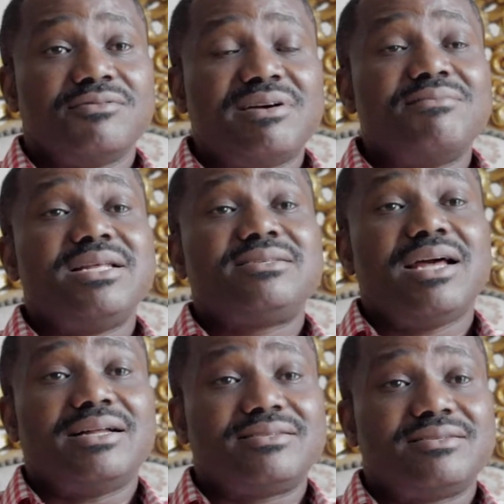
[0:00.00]
Family
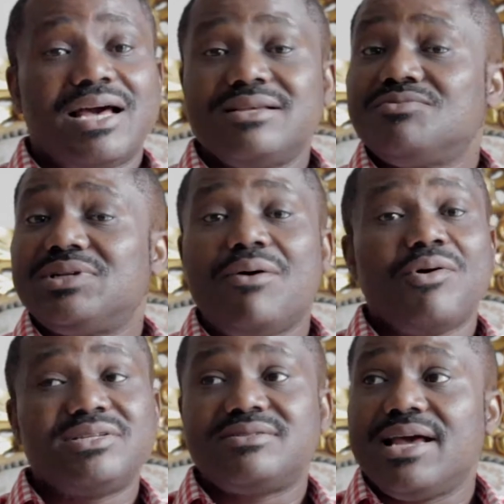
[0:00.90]
starts. That
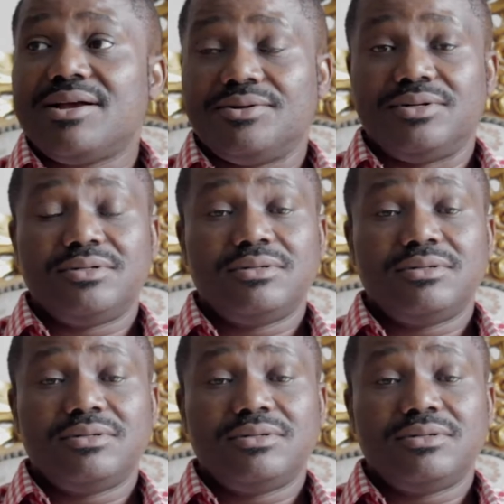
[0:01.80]
was the cycle.